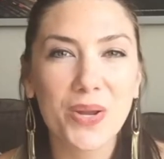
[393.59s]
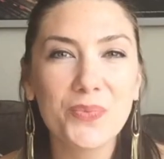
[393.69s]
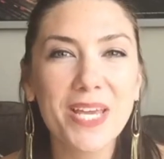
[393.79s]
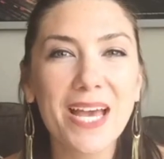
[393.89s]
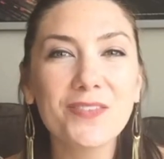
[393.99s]

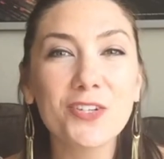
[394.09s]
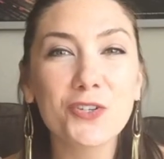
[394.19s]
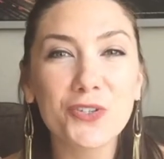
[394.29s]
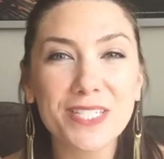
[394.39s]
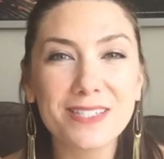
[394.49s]
When we have a
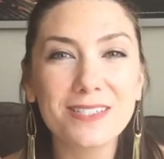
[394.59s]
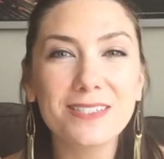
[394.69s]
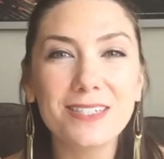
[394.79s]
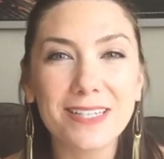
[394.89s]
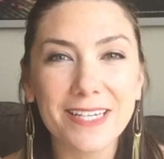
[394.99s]

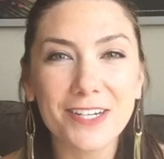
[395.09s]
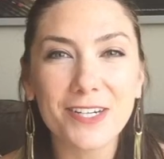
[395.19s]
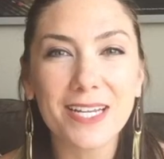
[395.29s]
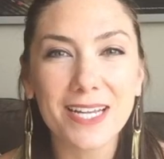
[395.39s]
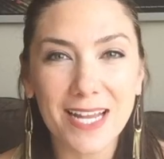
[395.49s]
crystal
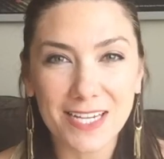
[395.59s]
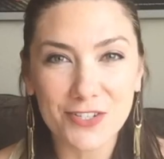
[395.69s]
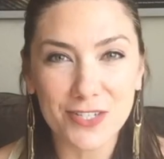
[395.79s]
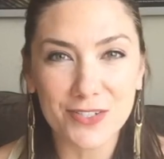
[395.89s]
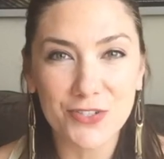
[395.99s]
clear
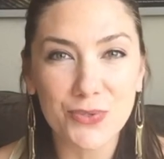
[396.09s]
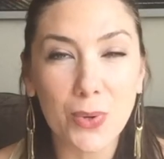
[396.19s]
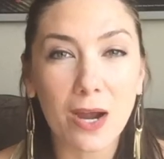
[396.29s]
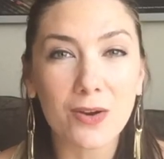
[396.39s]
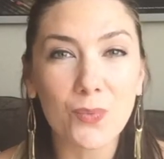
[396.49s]
connection
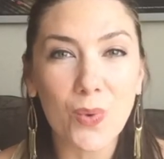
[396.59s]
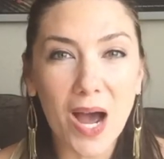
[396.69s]
to our